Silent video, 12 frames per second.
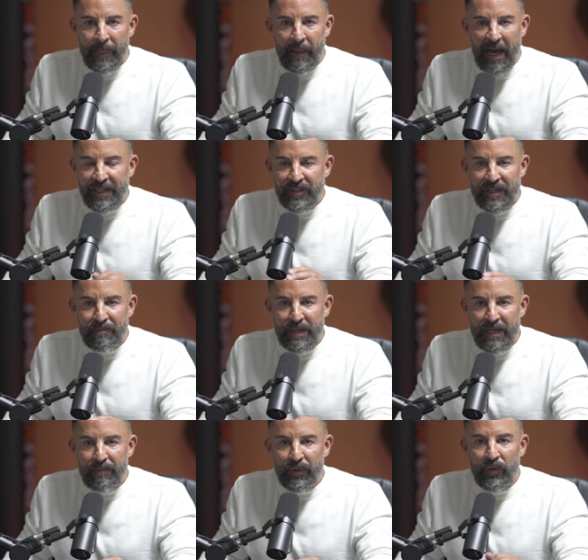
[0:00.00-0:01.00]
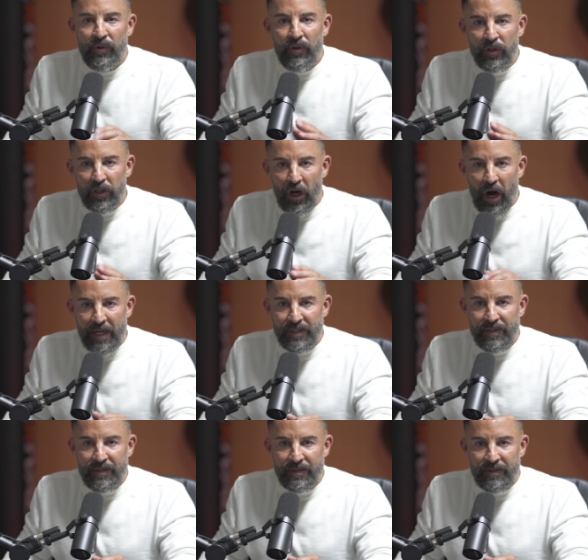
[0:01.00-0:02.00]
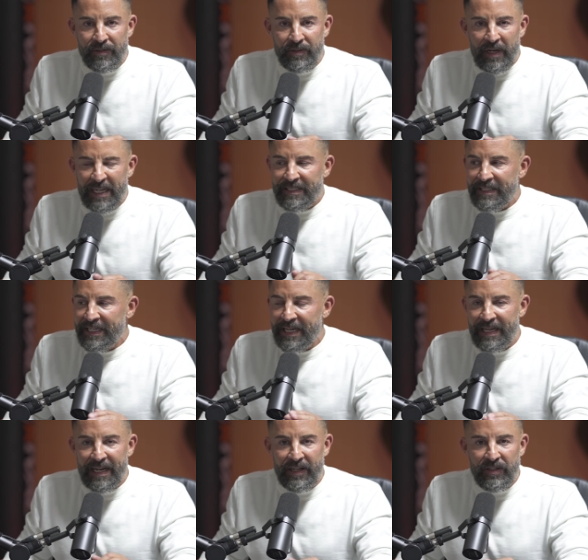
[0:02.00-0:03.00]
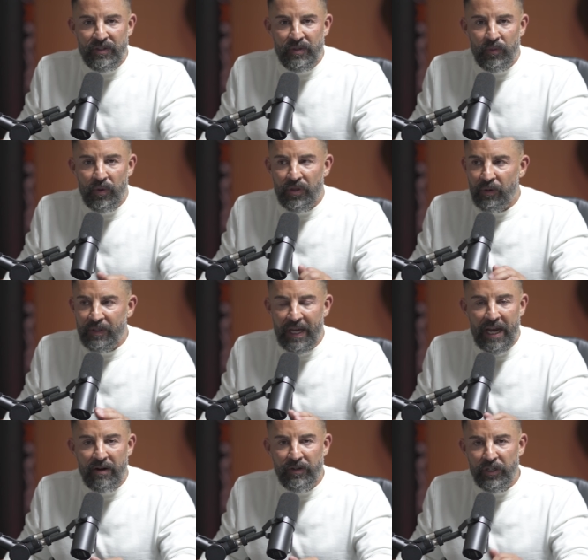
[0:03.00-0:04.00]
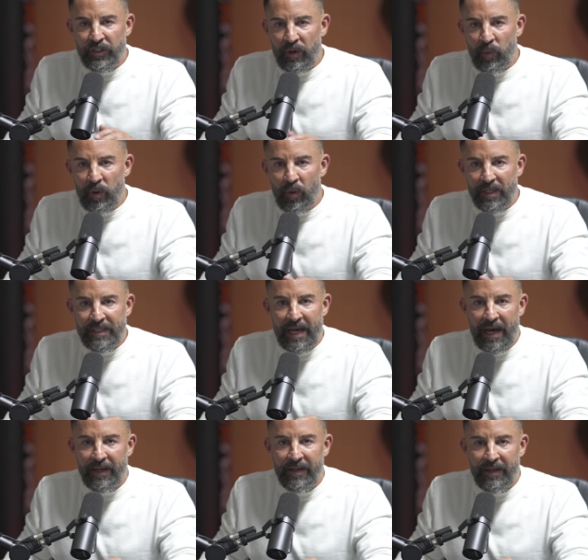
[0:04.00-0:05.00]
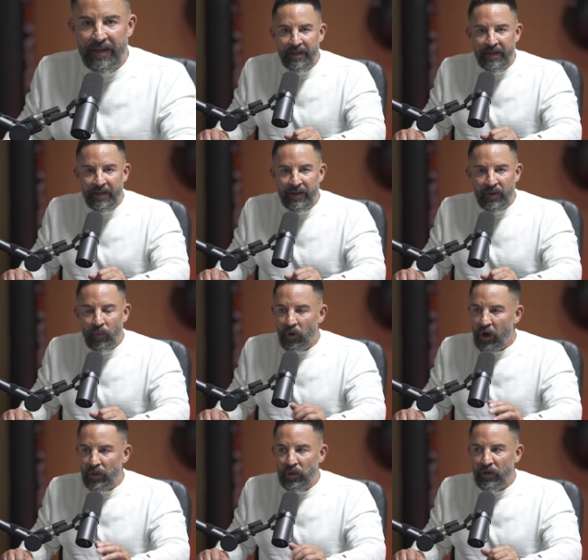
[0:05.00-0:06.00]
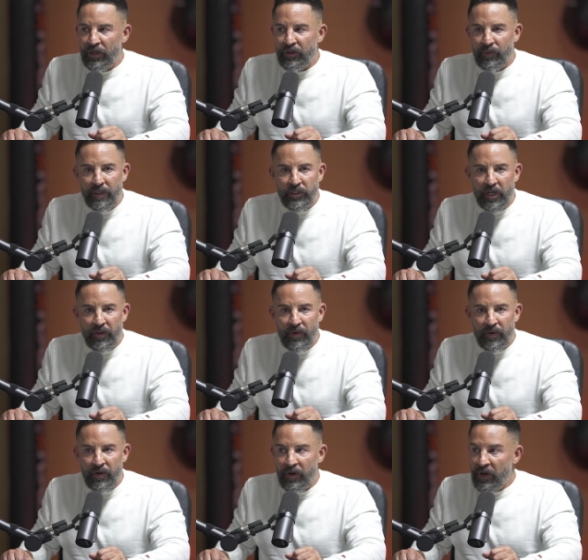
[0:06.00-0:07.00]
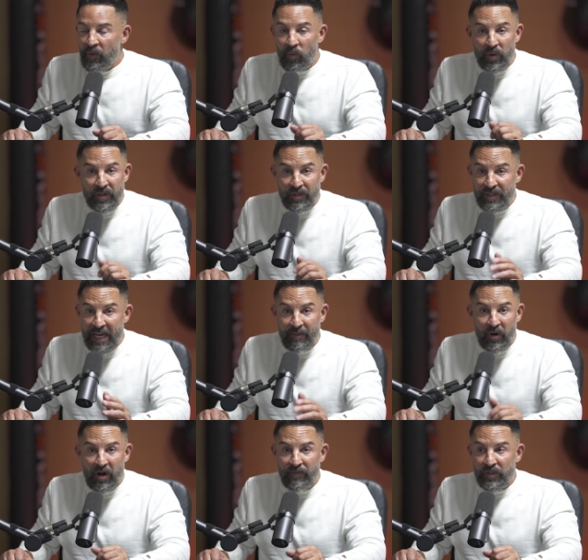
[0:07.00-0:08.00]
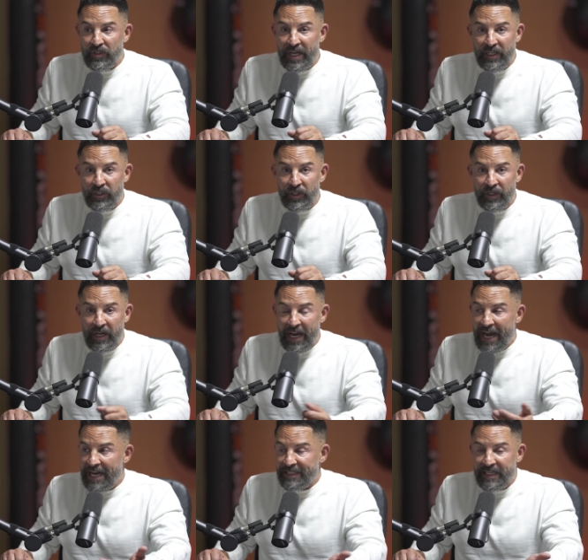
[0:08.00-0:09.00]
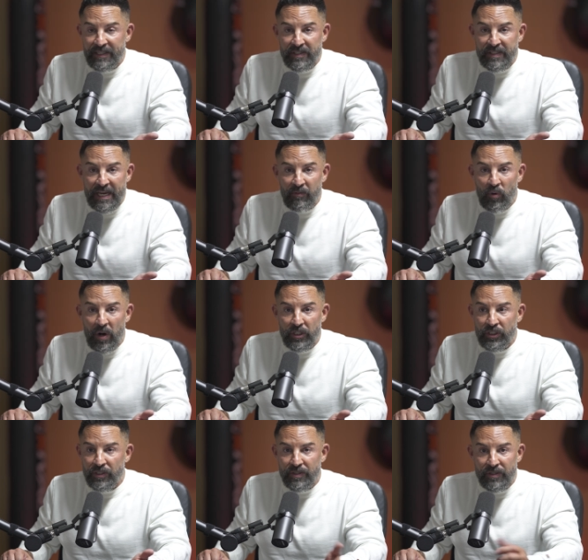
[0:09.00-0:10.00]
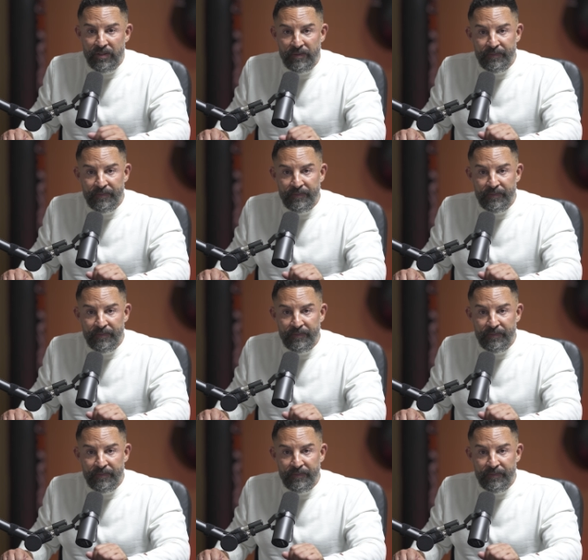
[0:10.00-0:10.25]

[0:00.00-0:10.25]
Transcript: I see people lost. I see Canadians without the heritage that we once had. We're all looking to each other with the same conversation, asking the same questions.